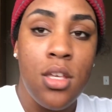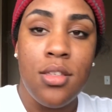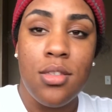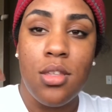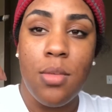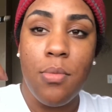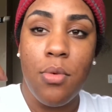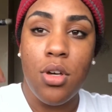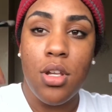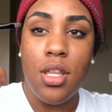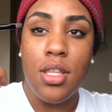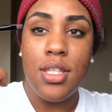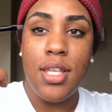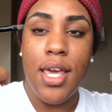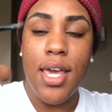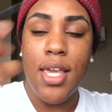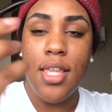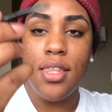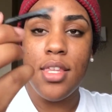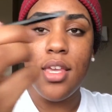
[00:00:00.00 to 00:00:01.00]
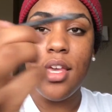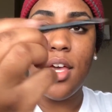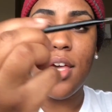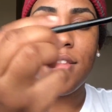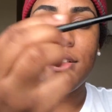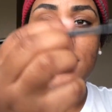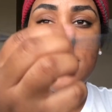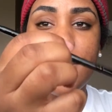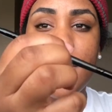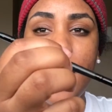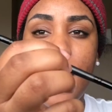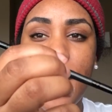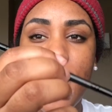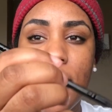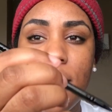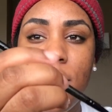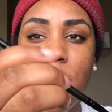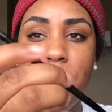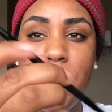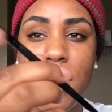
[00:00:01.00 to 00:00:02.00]
So I'm going to take the other side
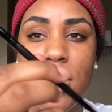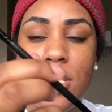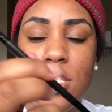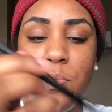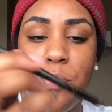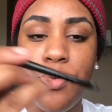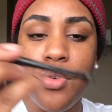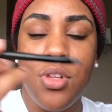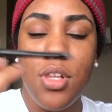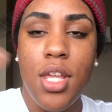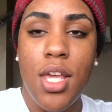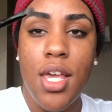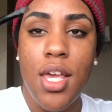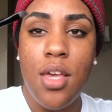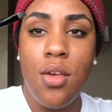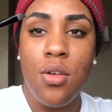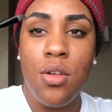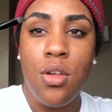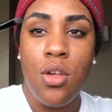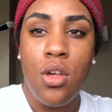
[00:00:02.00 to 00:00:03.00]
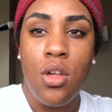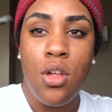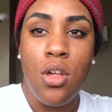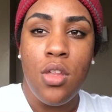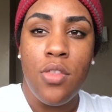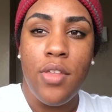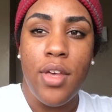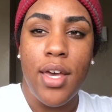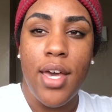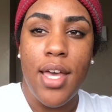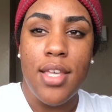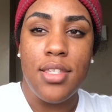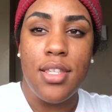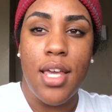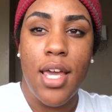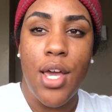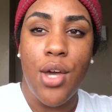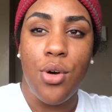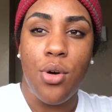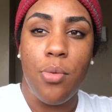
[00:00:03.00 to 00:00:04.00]
of my spoolie that has
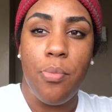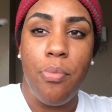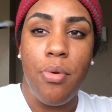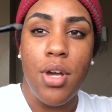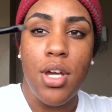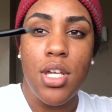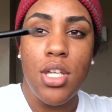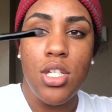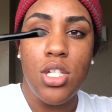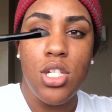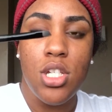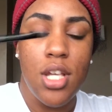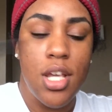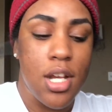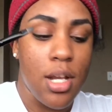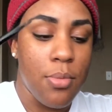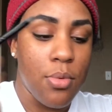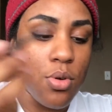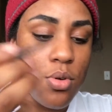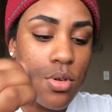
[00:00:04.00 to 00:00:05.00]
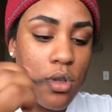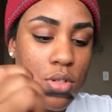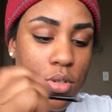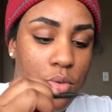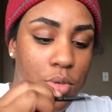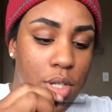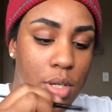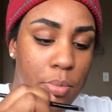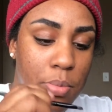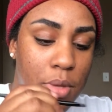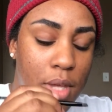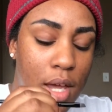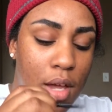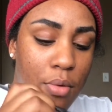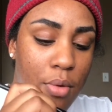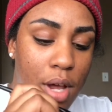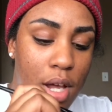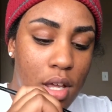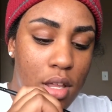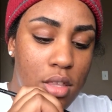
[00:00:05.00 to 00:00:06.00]
the angled brush, and I'm going to dip that
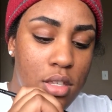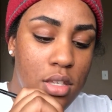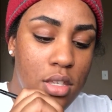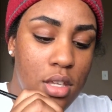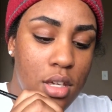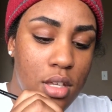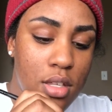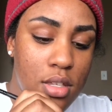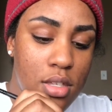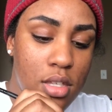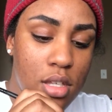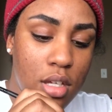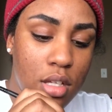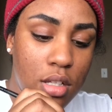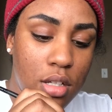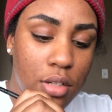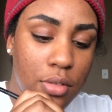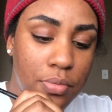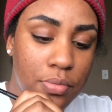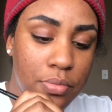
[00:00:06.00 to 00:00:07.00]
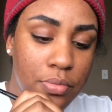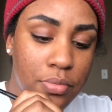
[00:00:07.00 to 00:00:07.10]
right into the concealer.